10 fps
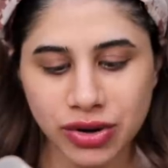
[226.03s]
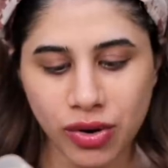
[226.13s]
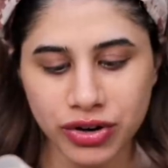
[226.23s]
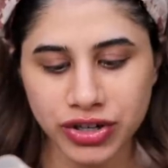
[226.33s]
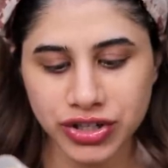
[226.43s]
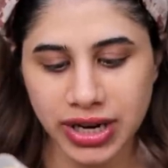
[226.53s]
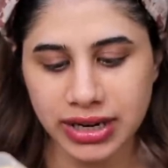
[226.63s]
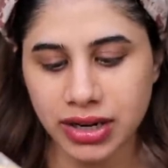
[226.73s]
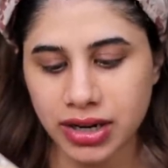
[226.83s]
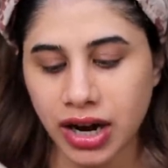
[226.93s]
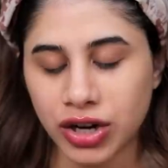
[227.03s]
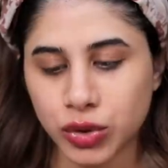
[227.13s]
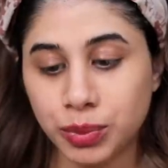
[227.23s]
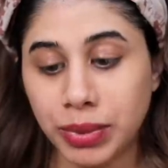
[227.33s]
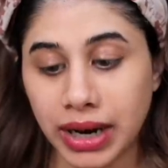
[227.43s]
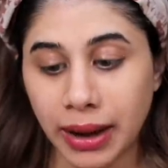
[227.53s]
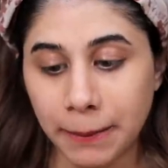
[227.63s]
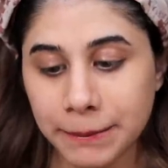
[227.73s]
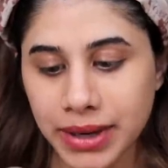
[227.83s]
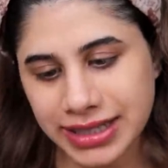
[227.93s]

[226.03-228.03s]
orange, and kakadu plum.